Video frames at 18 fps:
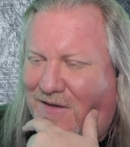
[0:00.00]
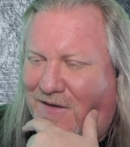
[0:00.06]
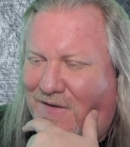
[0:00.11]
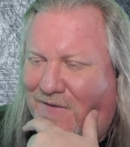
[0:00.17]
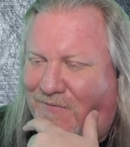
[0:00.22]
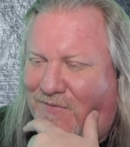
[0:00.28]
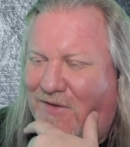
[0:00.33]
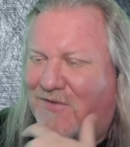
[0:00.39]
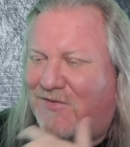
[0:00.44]

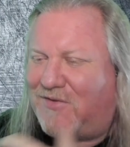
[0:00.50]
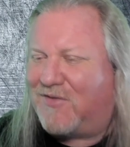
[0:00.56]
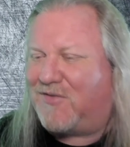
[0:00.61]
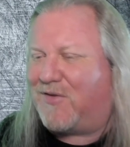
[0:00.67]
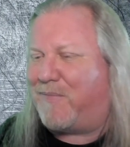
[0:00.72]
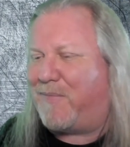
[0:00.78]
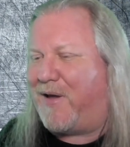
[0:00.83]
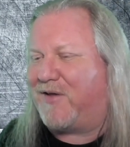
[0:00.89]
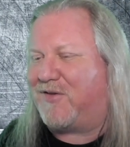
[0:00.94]
If this
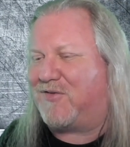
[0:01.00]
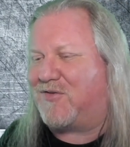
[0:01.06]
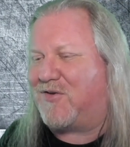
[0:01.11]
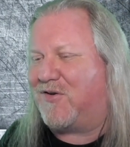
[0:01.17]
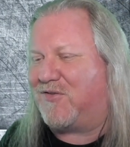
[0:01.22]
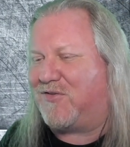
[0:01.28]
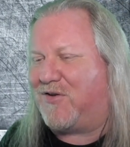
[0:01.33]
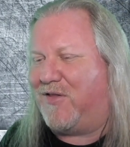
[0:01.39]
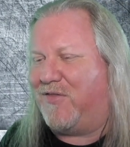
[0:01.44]
is a Mike
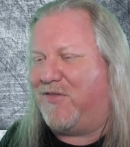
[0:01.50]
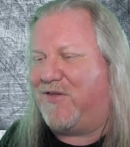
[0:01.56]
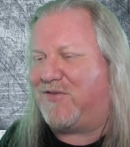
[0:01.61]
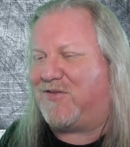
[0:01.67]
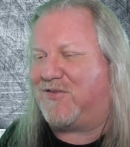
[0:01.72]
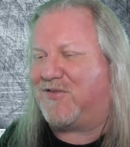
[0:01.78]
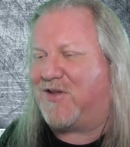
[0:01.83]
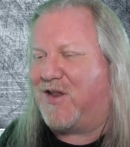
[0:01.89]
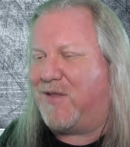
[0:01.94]
Stern song,
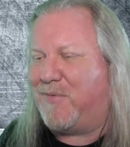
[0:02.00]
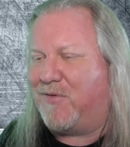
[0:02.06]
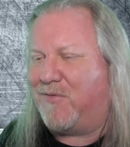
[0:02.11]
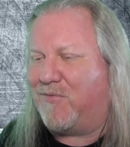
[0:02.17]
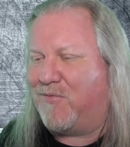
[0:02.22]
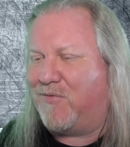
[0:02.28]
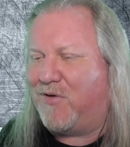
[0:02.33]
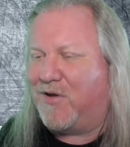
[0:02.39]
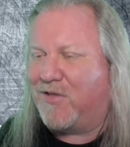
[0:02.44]
this is going to be
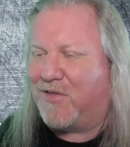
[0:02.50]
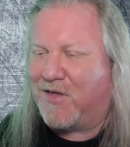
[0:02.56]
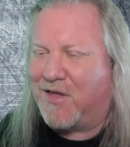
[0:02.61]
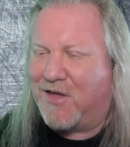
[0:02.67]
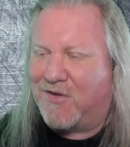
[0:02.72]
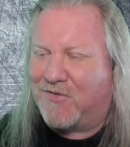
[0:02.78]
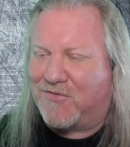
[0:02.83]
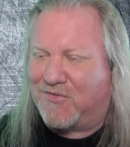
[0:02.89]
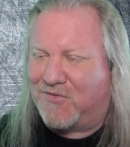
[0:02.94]
really
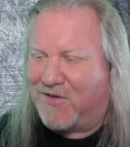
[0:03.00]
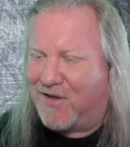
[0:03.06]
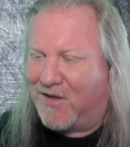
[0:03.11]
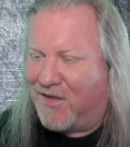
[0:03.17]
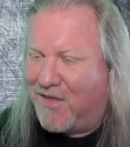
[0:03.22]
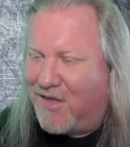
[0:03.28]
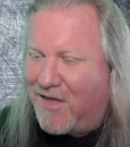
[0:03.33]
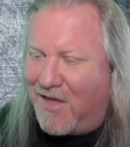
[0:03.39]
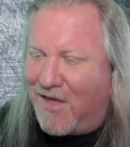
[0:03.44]

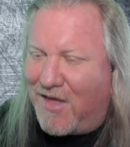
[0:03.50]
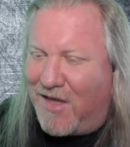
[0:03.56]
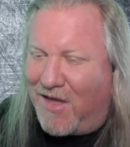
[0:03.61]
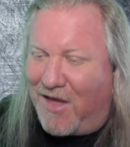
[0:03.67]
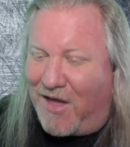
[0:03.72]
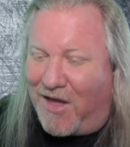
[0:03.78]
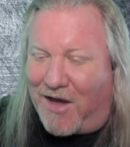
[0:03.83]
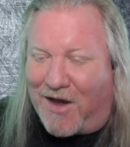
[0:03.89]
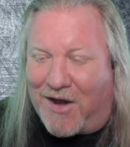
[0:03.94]
interesting.
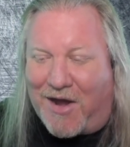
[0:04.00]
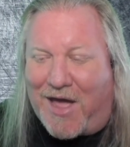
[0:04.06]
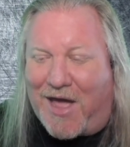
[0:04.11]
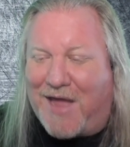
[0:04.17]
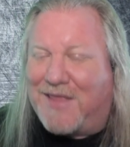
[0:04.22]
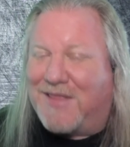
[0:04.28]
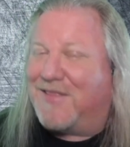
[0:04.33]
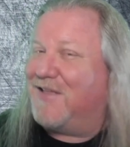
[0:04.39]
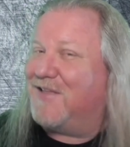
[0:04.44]
All
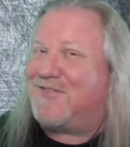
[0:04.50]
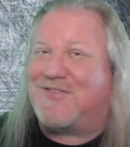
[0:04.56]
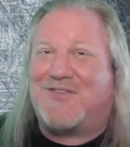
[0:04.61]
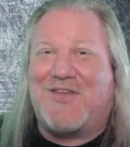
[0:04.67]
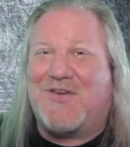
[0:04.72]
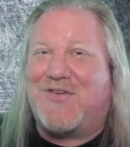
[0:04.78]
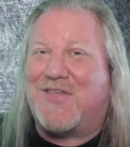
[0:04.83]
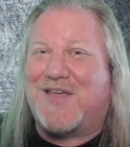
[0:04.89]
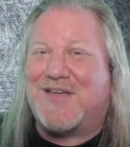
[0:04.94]
right, let's
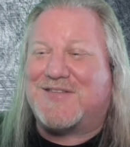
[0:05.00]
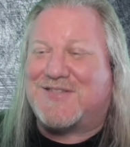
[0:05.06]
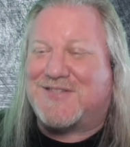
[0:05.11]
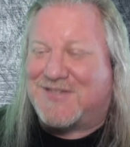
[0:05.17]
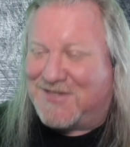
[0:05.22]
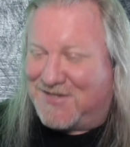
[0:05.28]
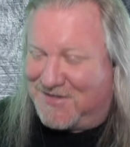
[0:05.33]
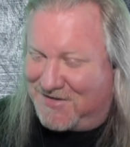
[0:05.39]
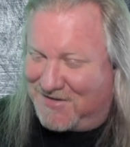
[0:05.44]
do
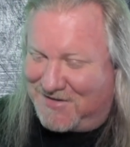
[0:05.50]
this.